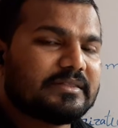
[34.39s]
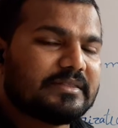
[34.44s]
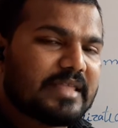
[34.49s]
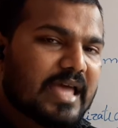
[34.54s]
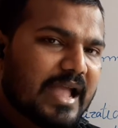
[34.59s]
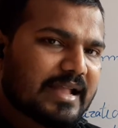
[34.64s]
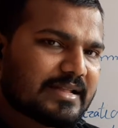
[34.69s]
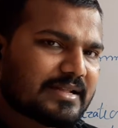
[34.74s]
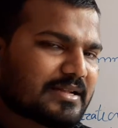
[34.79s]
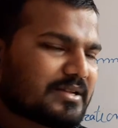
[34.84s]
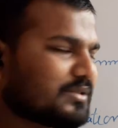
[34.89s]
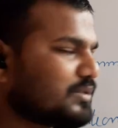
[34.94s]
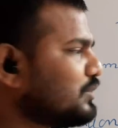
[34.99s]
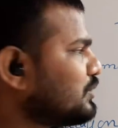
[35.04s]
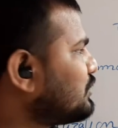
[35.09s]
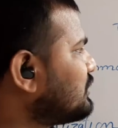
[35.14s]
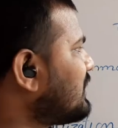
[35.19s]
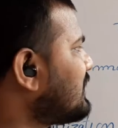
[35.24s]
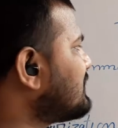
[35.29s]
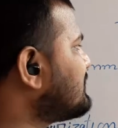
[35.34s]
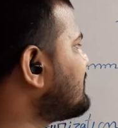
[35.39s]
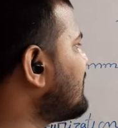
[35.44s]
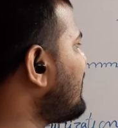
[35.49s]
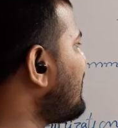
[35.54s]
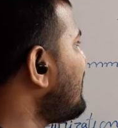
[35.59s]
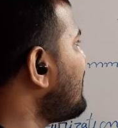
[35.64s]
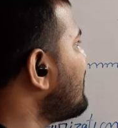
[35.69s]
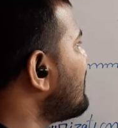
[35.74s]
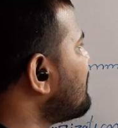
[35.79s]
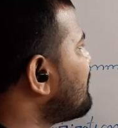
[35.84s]
That known as
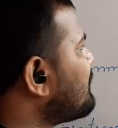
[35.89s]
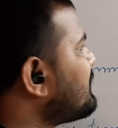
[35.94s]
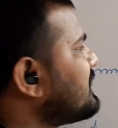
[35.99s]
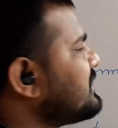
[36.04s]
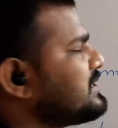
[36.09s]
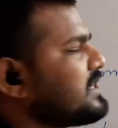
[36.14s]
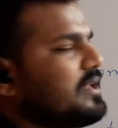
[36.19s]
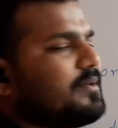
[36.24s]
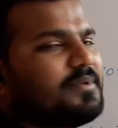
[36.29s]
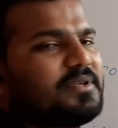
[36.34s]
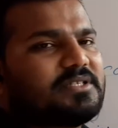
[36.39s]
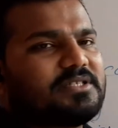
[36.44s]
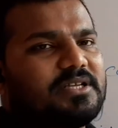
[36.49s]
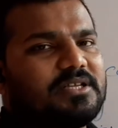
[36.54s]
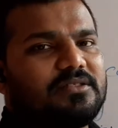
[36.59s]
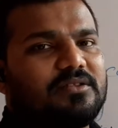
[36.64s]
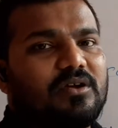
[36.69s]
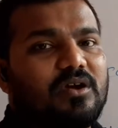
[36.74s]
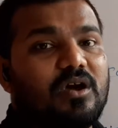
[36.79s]
a preservation.